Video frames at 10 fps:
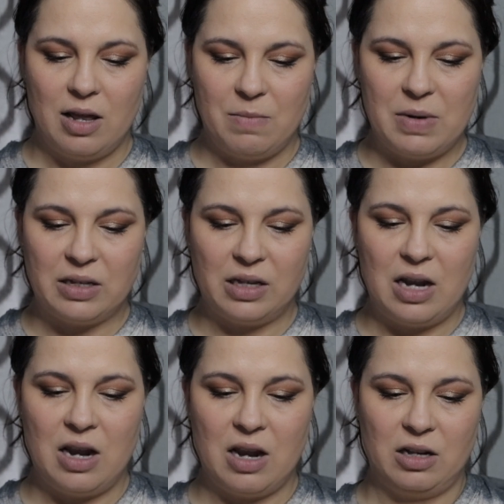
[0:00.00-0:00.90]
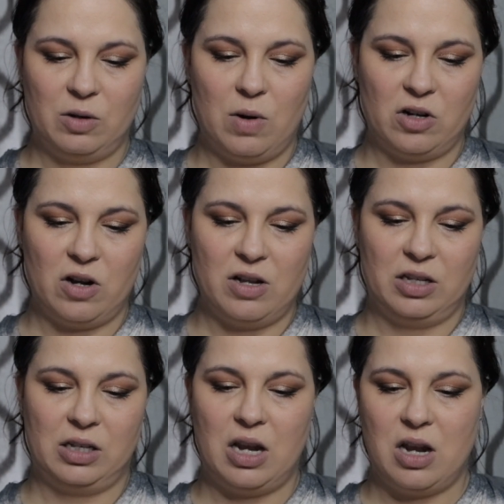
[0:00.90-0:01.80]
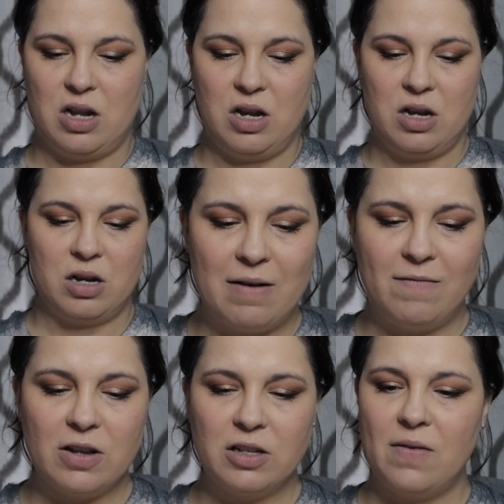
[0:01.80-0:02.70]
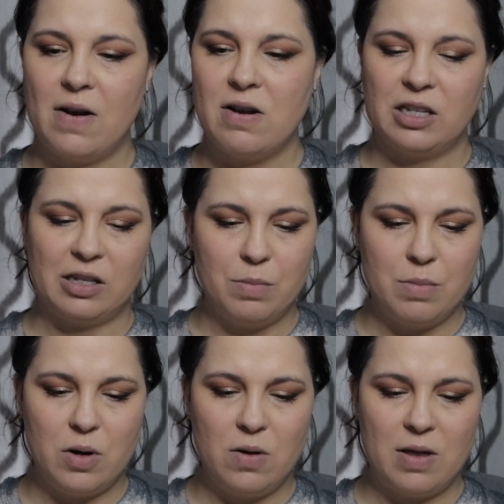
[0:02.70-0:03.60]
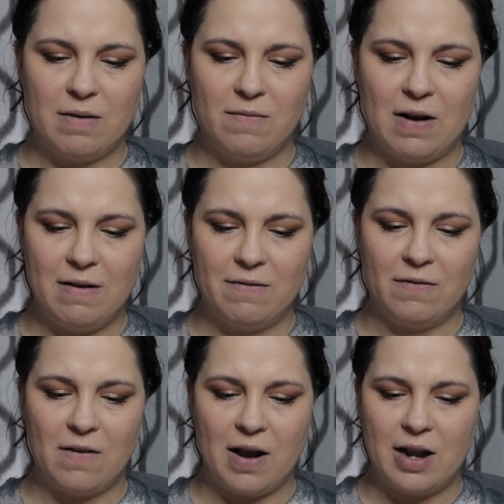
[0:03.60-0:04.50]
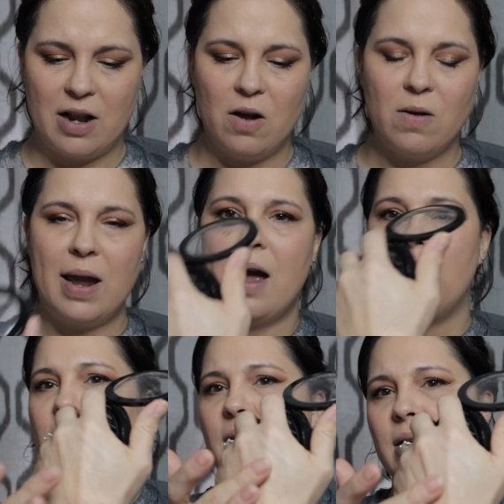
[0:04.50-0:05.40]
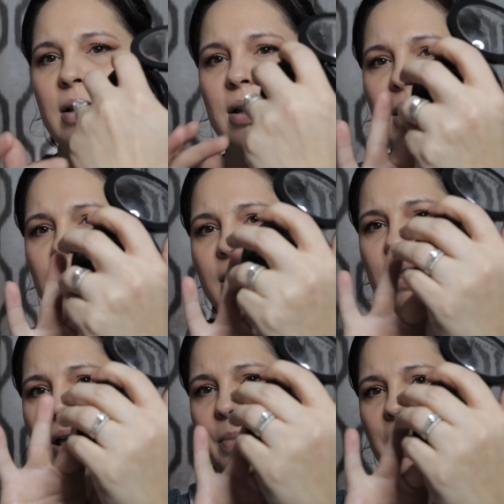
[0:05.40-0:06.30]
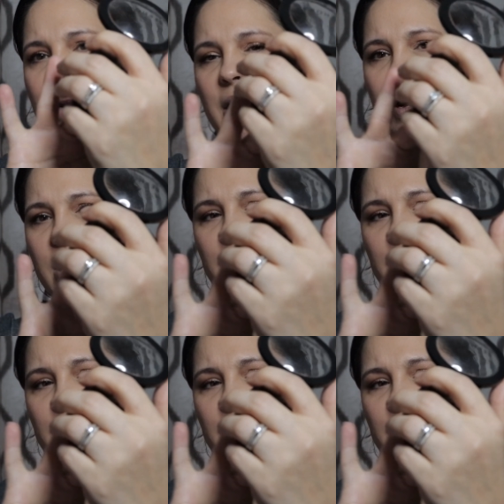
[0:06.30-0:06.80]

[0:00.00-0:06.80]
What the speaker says: Let me see a swatch on the skin. It feels very smooth and very fine. Oh yeah. Like that blended in